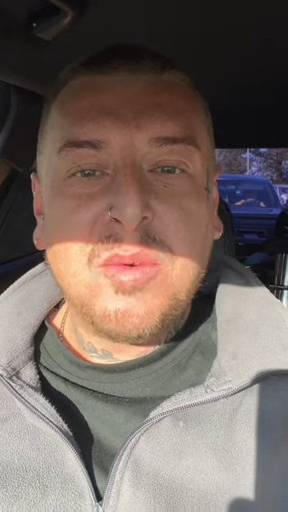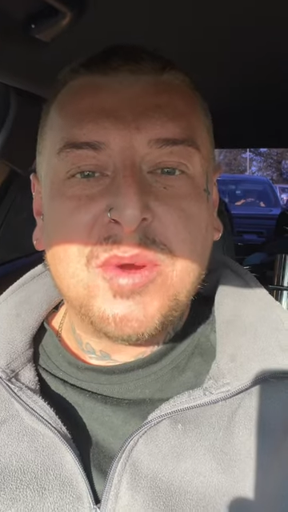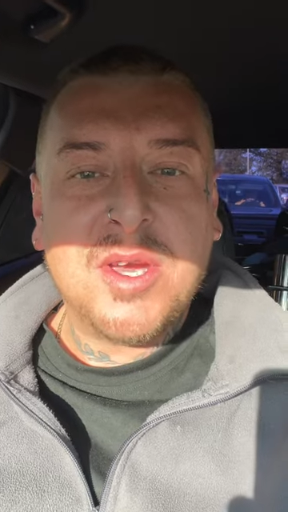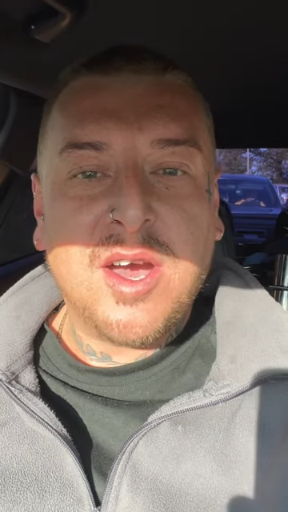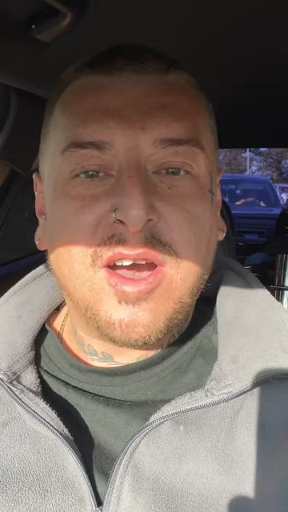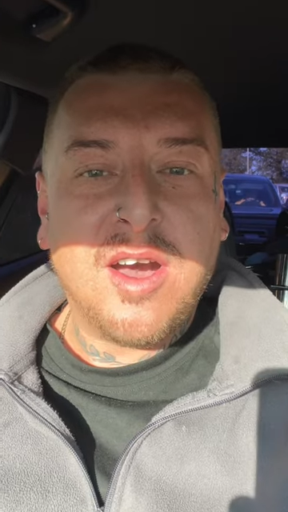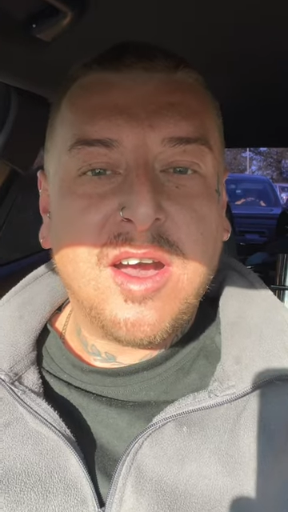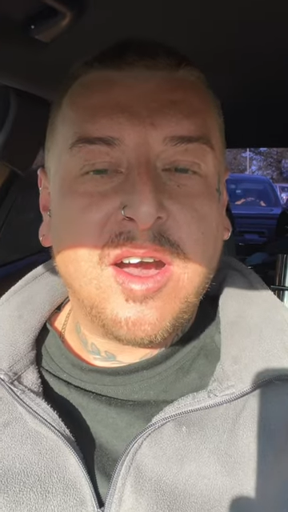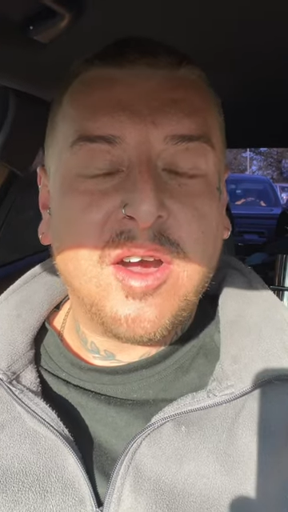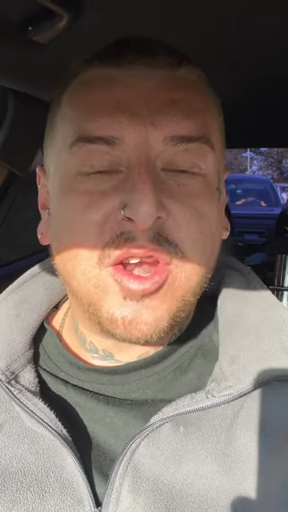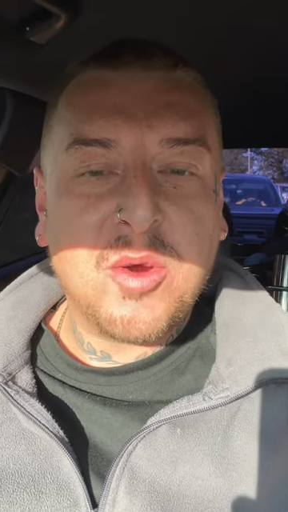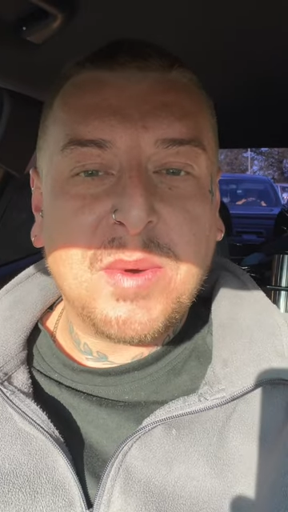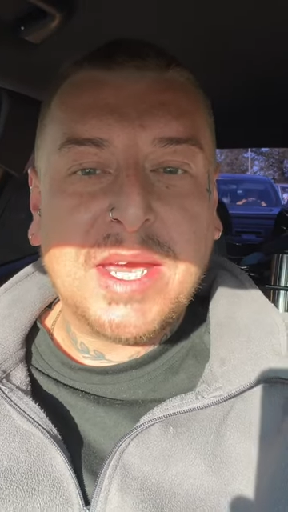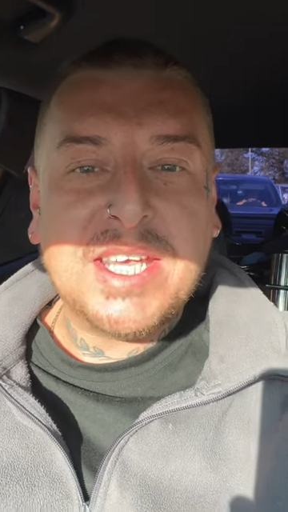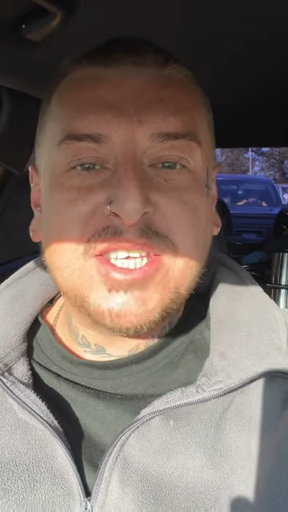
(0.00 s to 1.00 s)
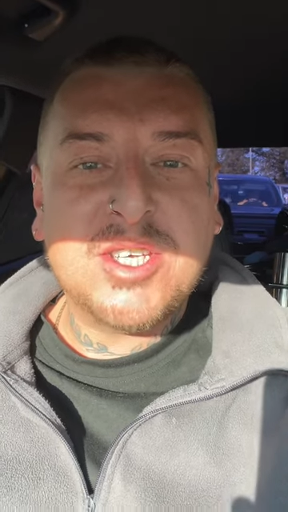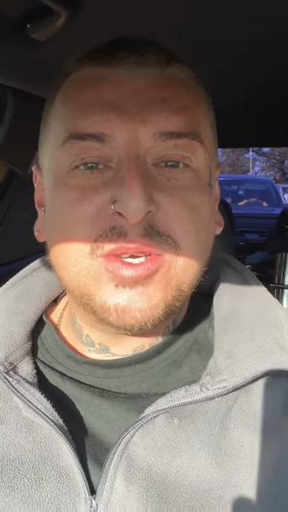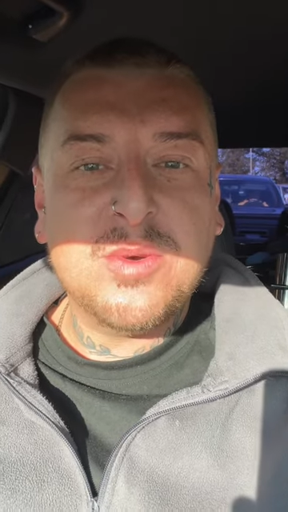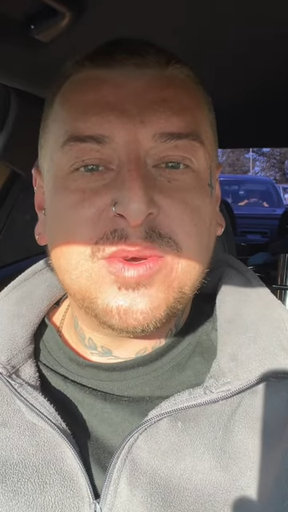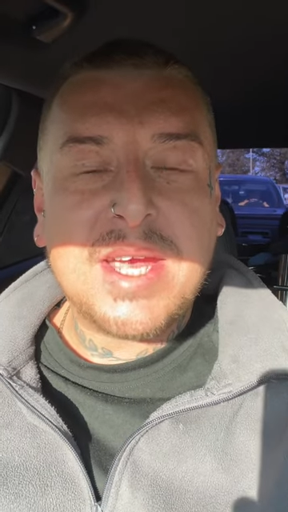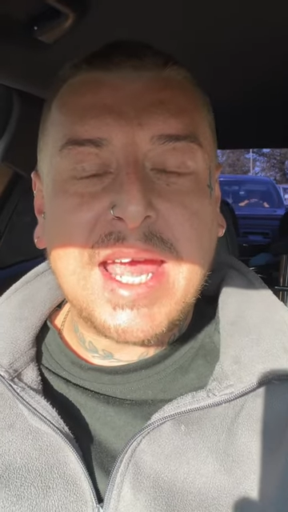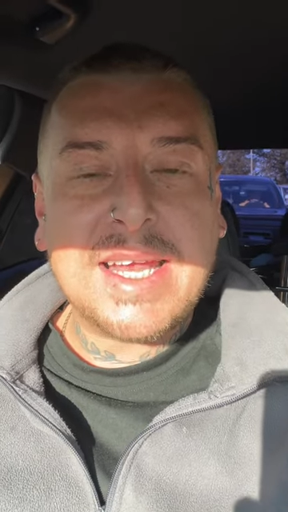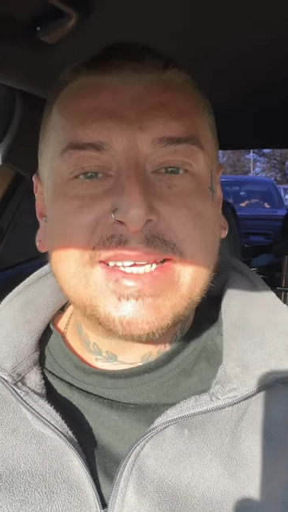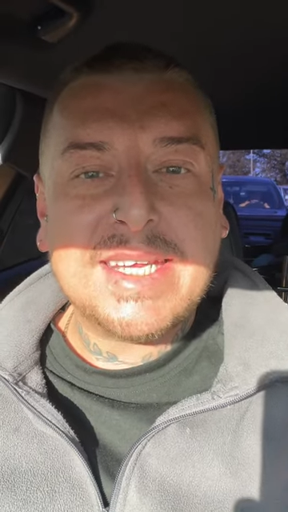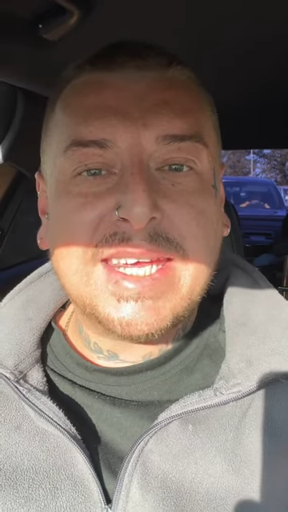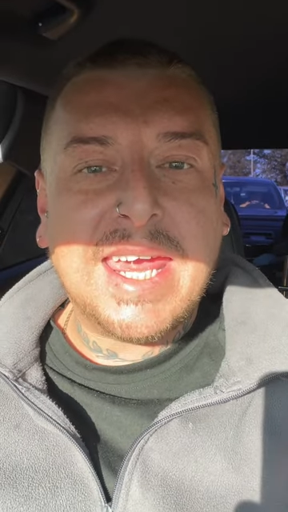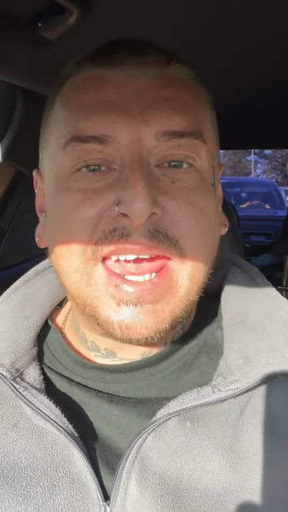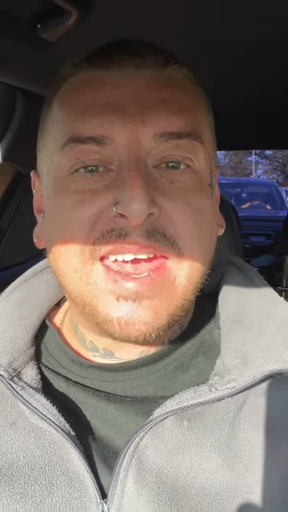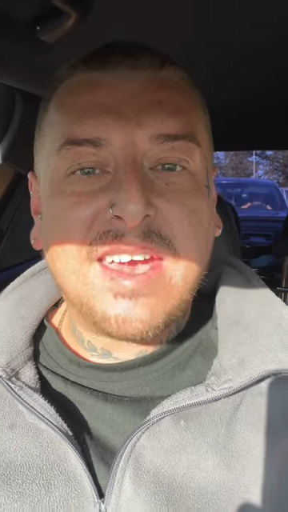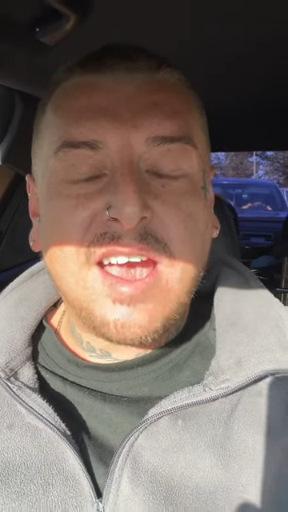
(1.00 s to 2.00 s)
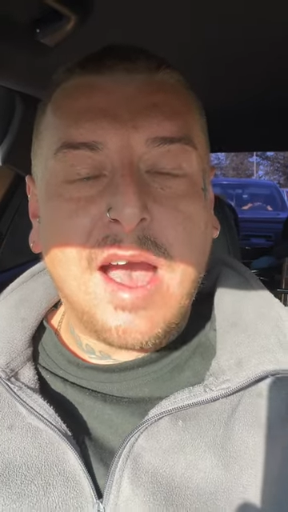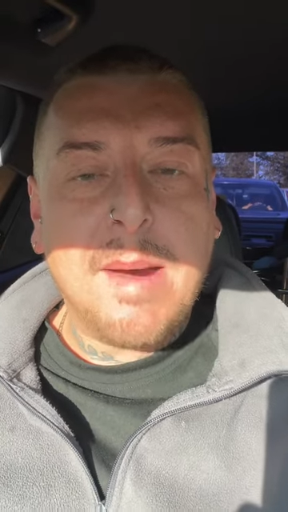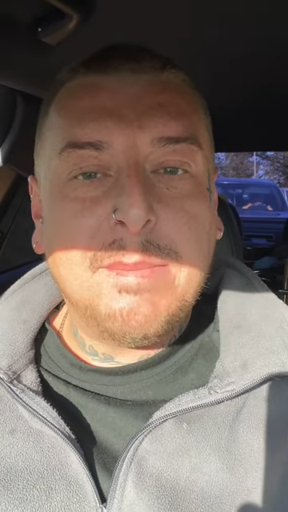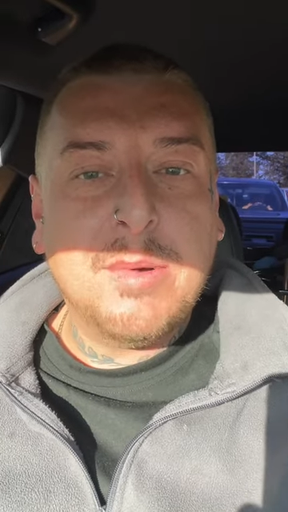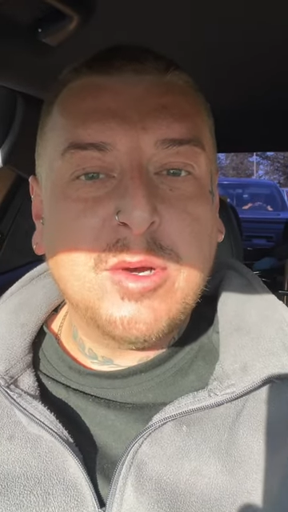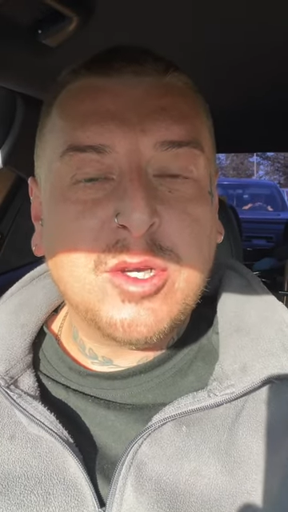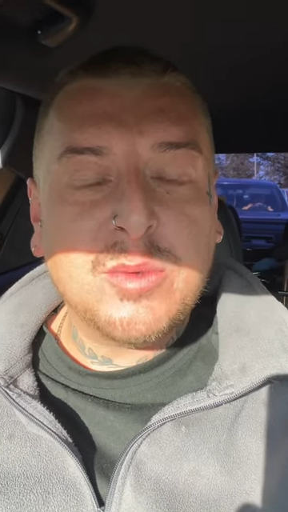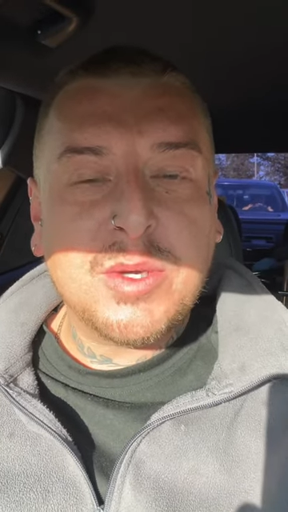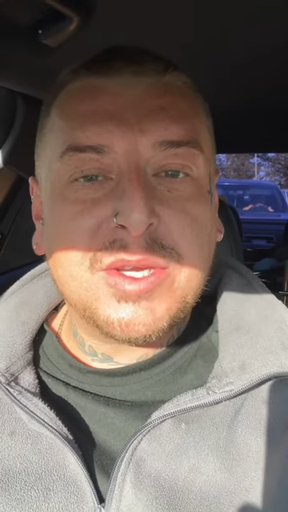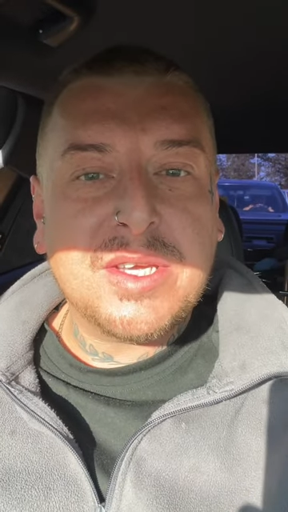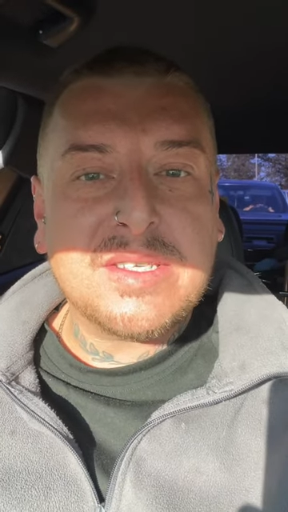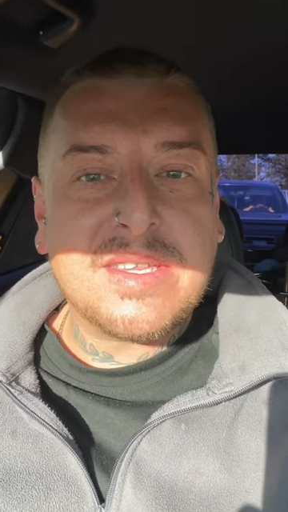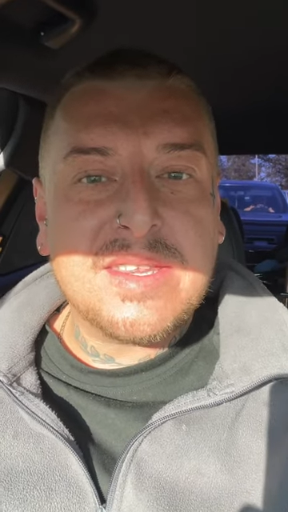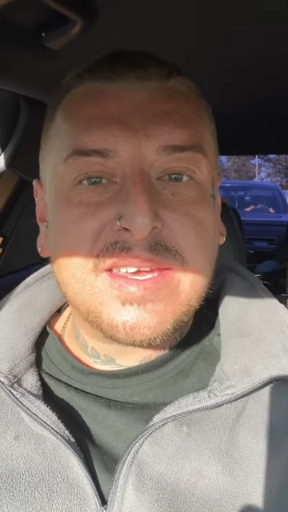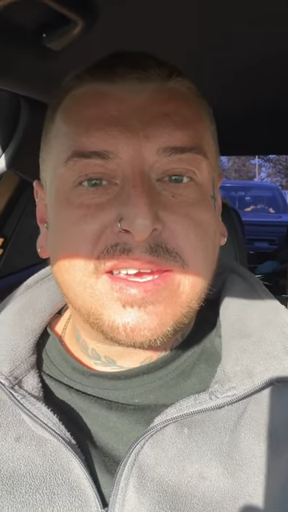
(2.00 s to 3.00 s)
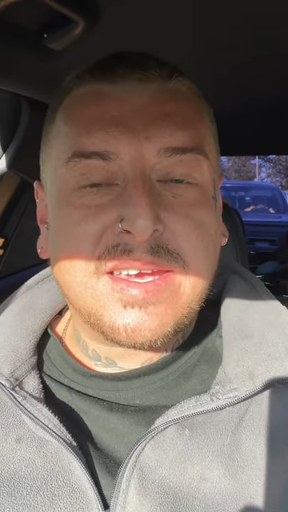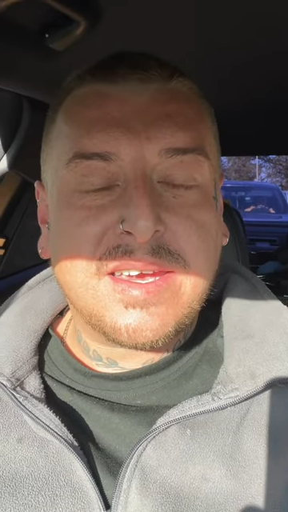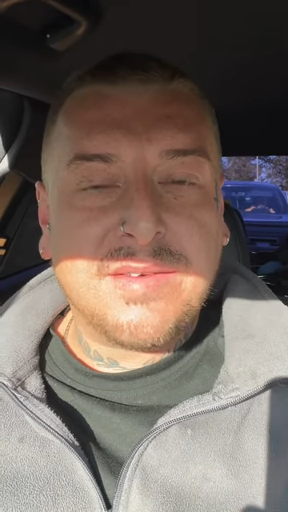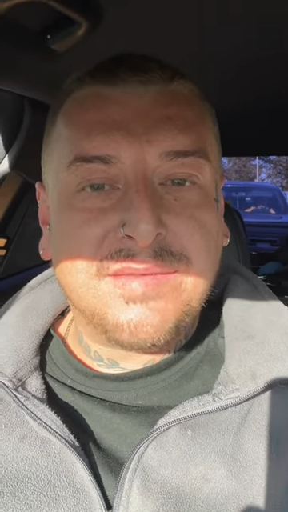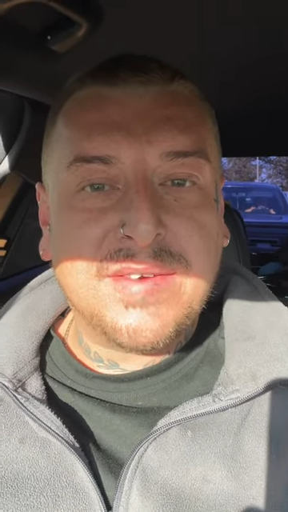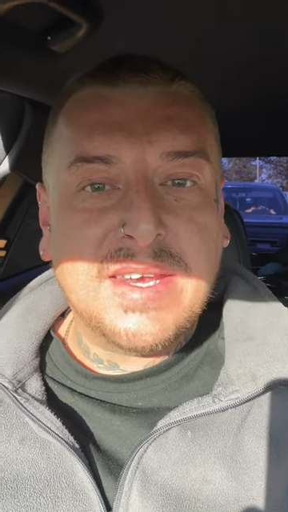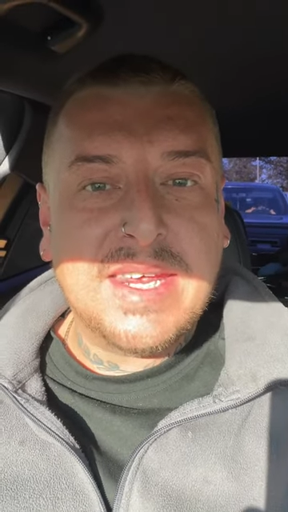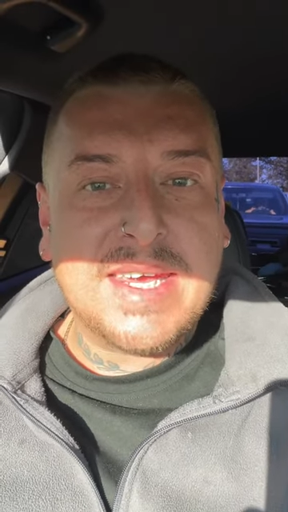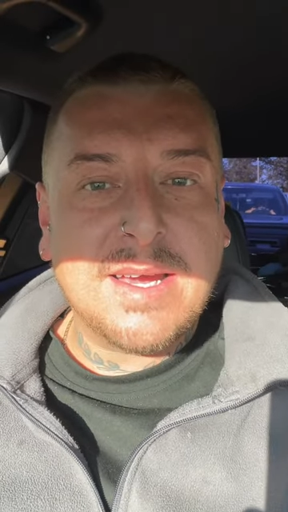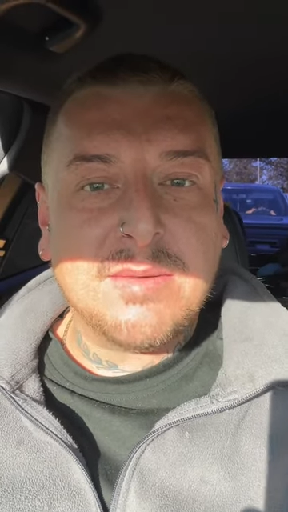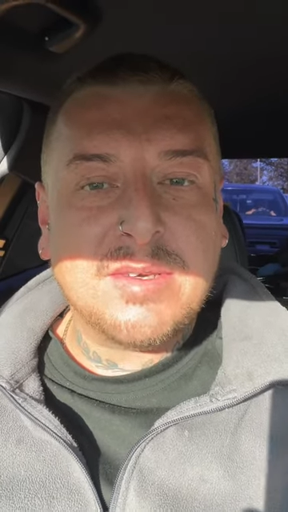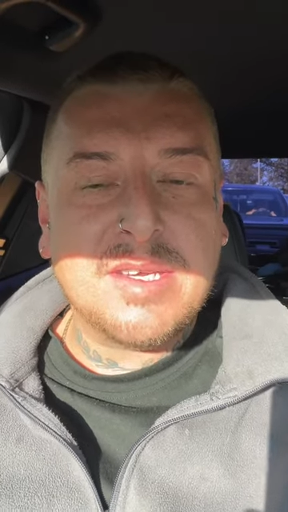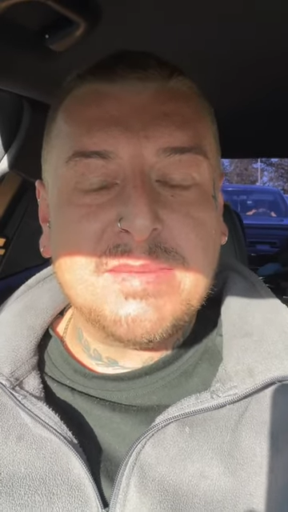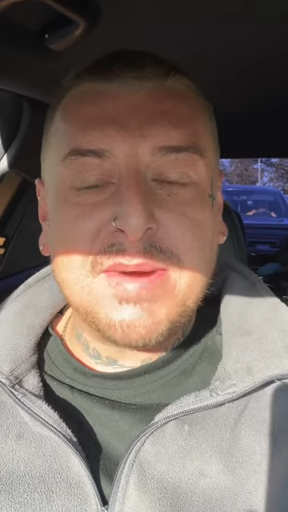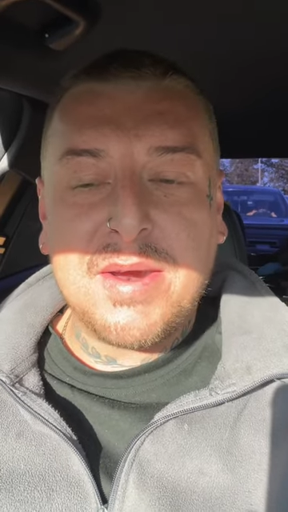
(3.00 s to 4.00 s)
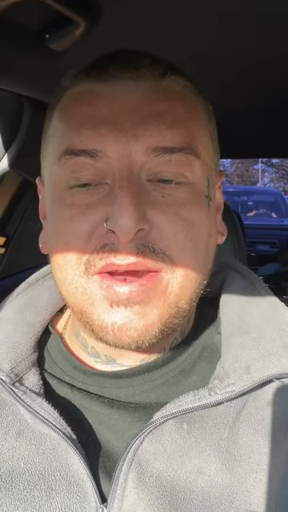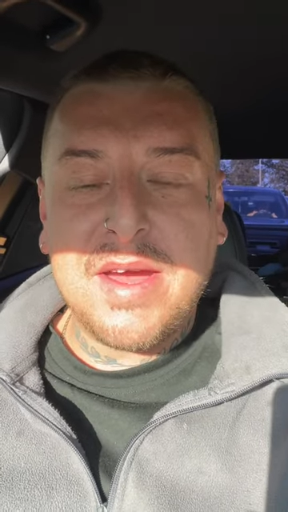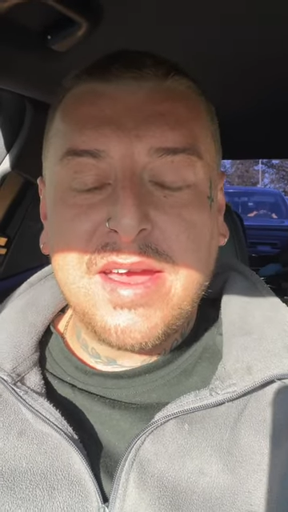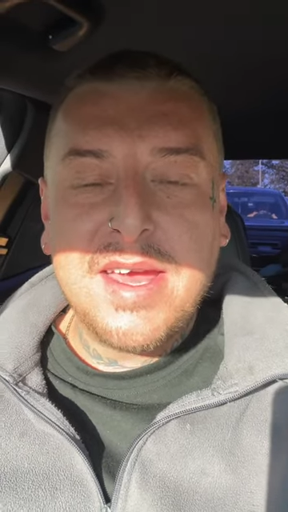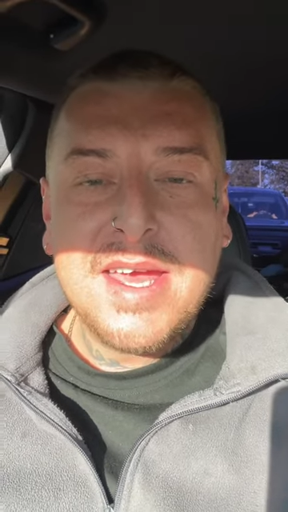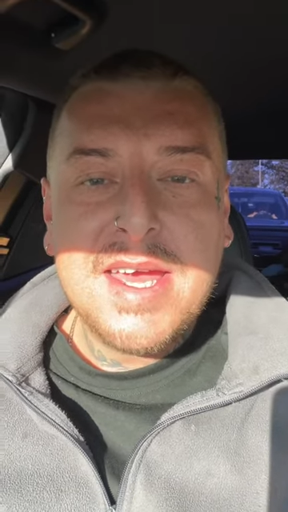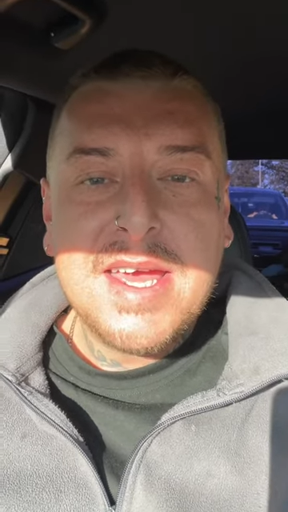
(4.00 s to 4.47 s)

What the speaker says: We are on our way to Gelligaer Carboot, which is in the Caerphilly County Borough.